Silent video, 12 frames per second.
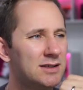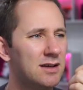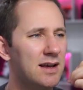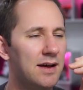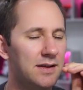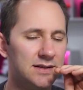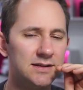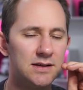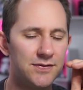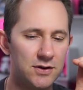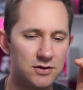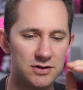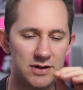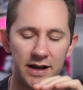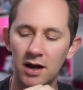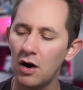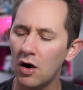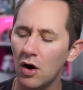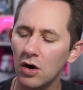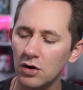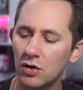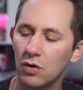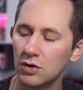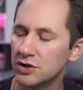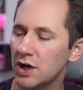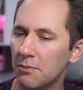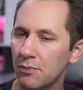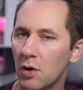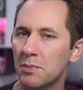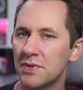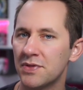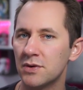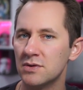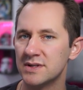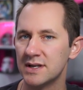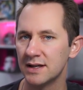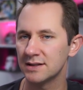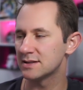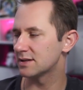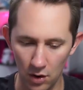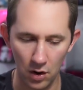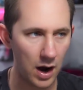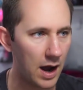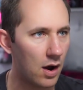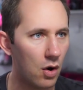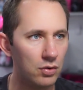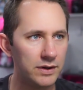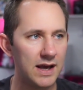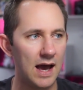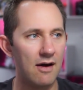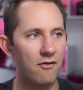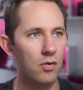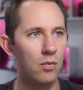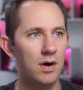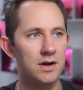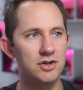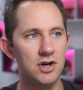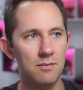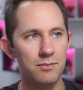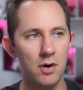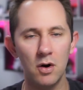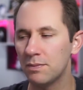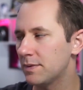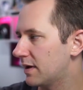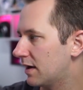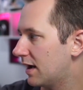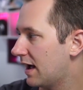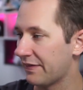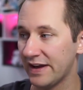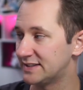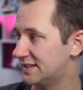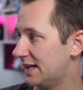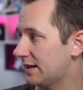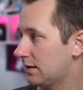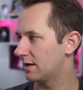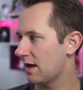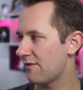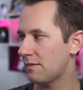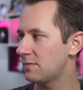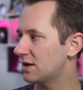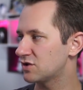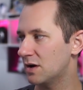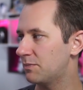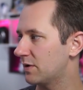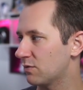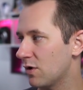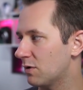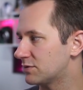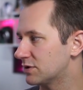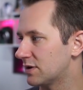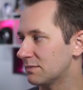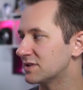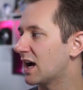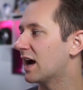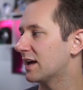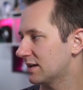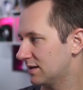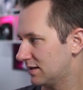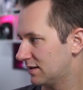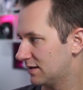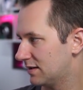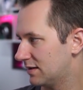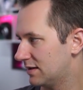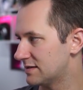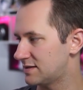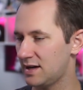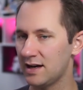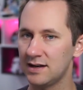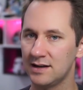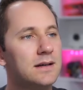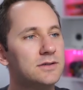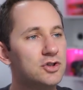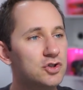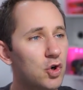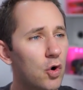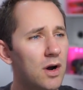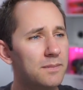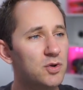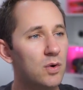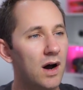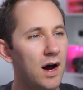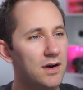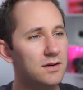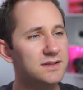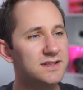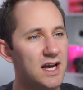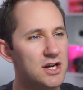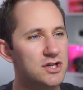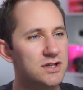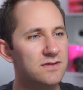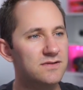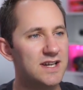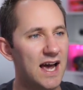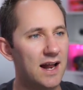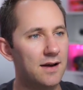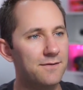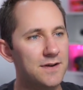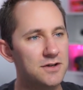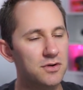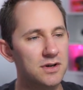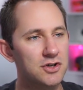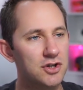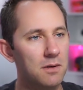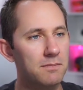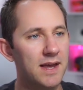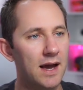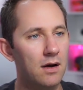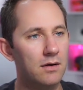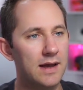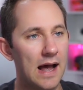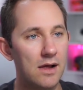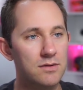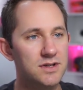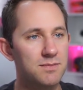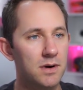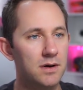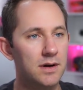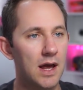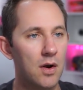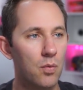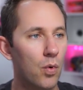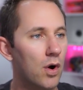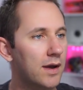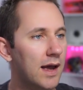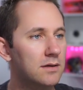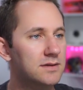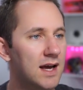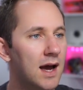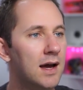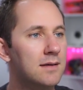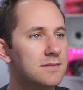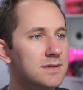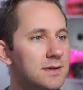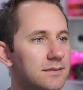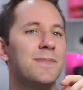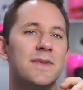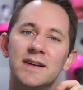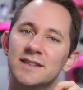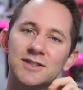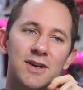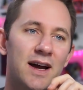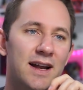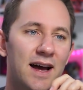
So yeah, this is if you're just like a hardcore jump rope enthusiast. I only ever want to jump rope and that's it. If I'm not jumping rope, dude, I'm dying inside. Store up to one hundred sessions of data featuring jump count, calories burned, and workout times. Let's try it